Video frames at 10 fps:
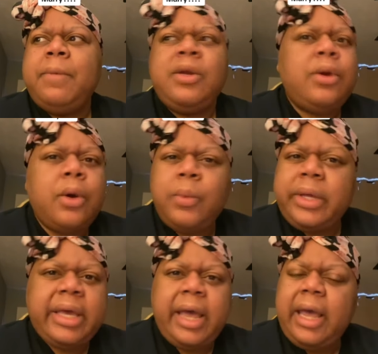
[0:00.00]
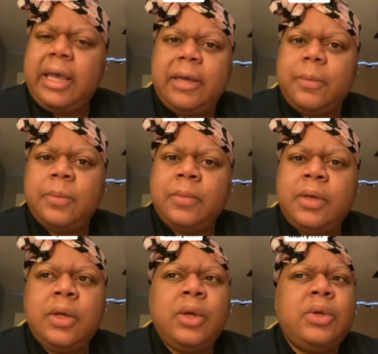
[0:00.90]
But no one came.
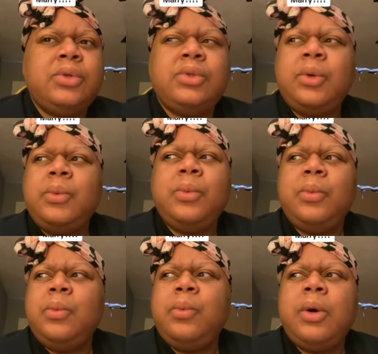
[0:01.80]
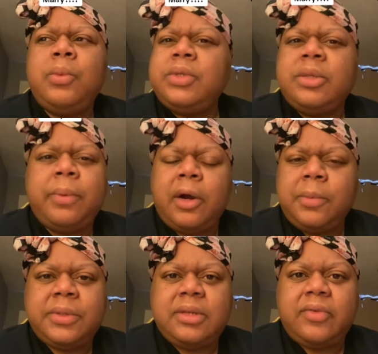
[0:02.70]
So what was the
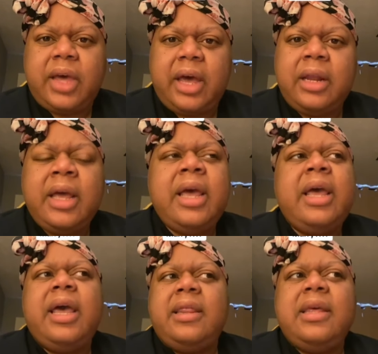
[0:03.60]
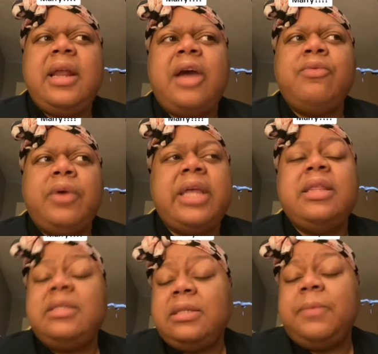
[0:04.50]
purpose of that? And then I
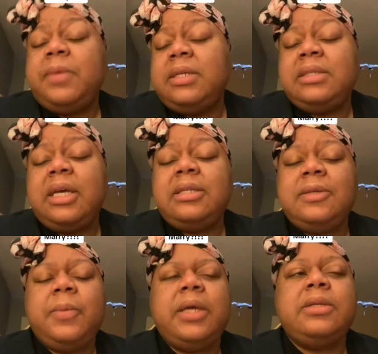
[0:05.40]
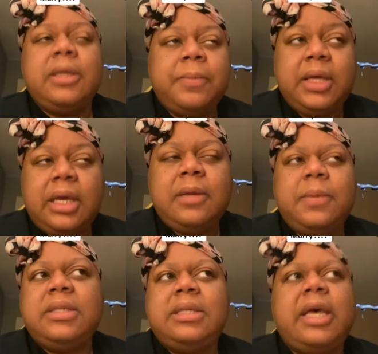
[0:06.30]
and then something said to me, something in
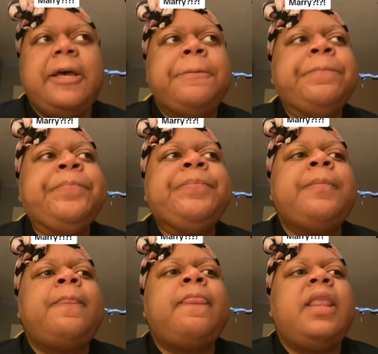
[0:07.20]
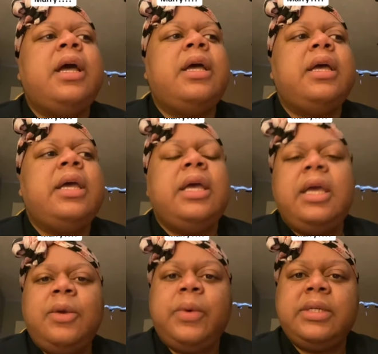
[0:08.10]
me said
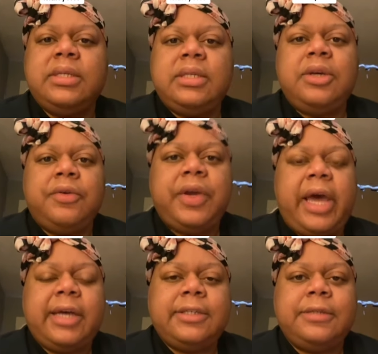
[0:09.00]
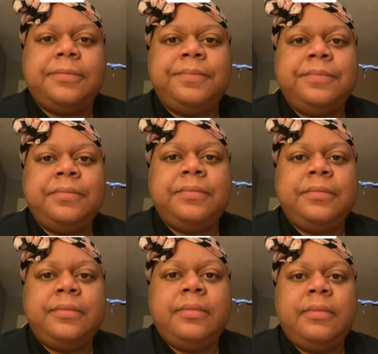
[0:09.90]
he wanted to see your reaction.
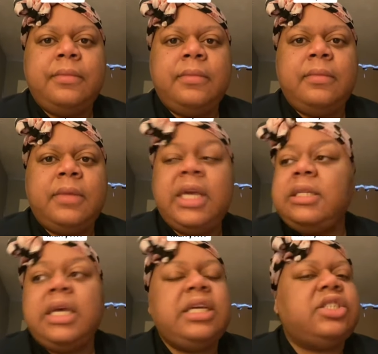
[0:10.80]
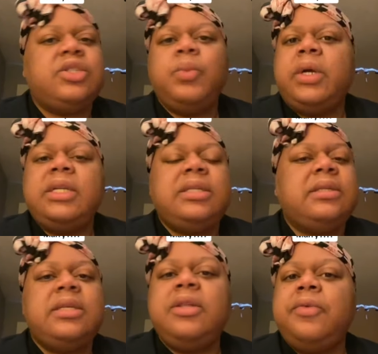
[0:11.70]
Mm-hmm. He he just wanted to
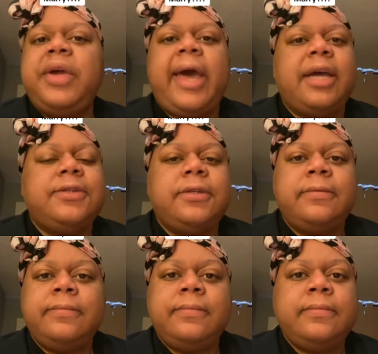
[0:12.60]
see the reaction